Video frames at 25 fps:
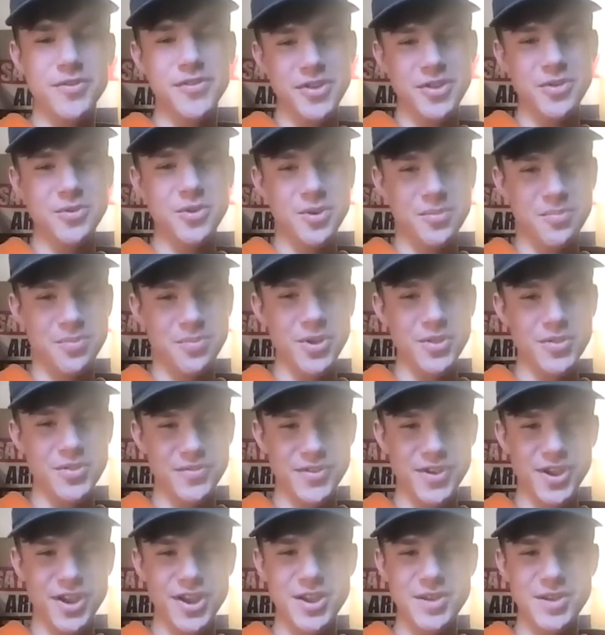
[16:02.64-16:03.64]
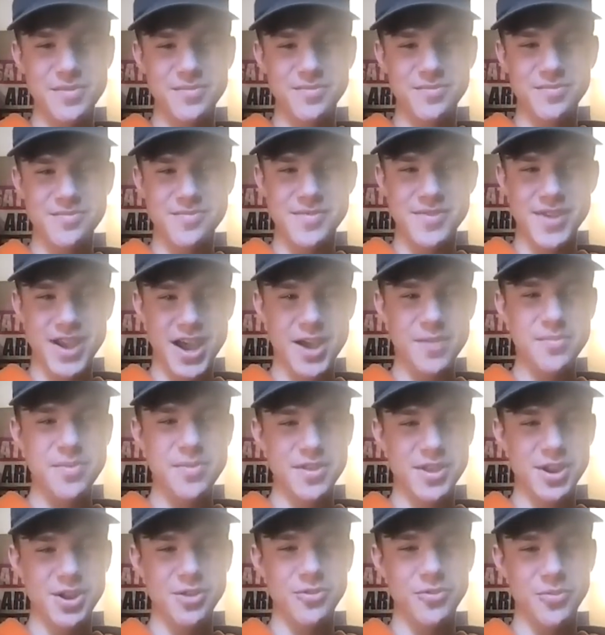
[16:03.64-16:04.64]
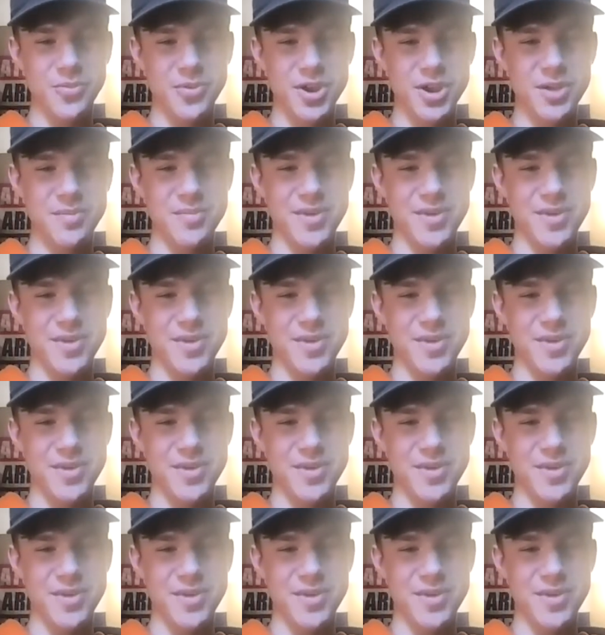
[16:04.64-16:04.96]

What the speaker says: they were both very happy that I was wearing my